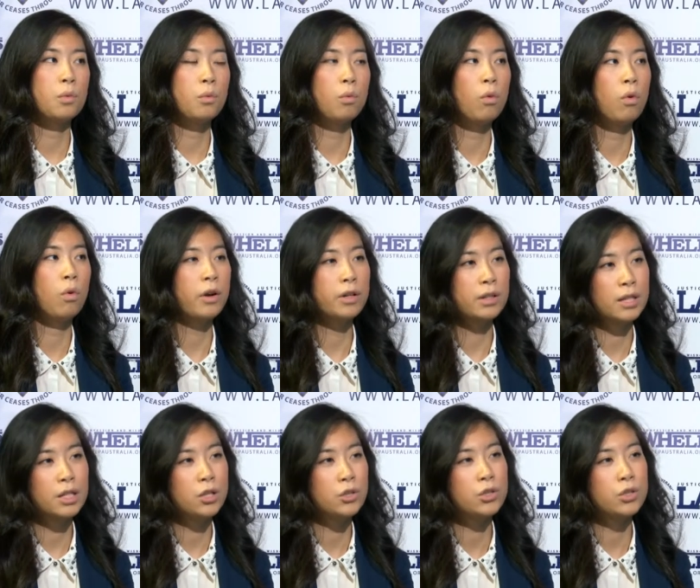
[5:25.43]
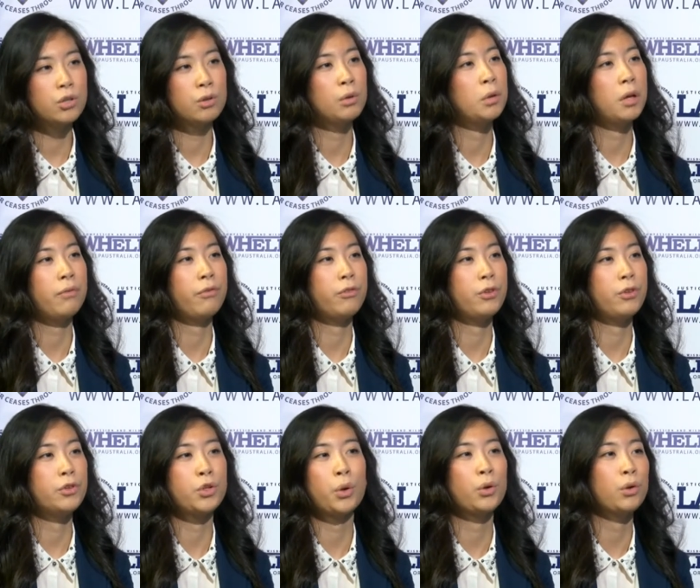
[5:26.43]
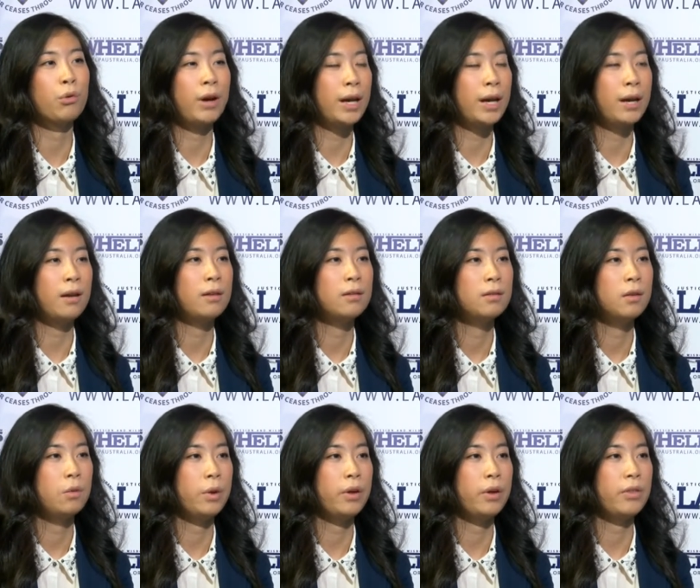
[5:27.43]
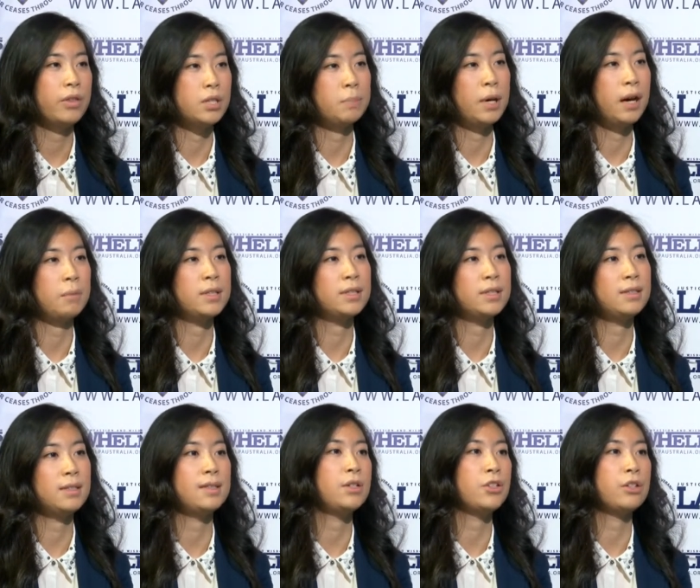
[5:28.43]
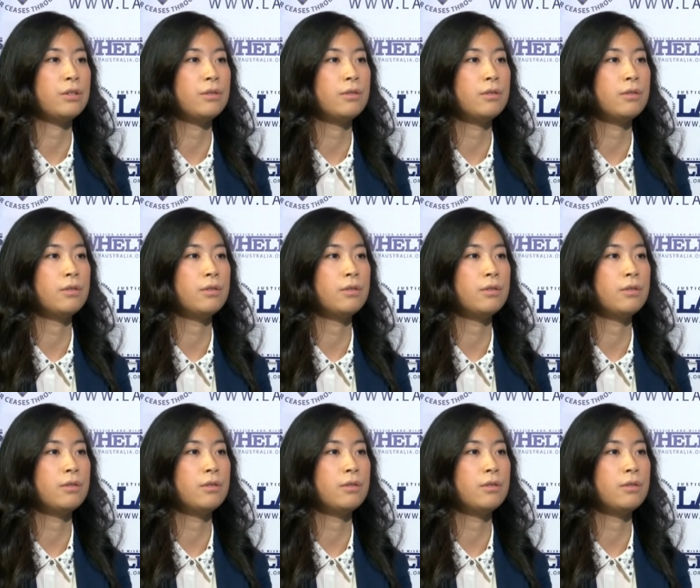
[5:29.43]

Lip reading: what can you do if you don't agree with the department's decision?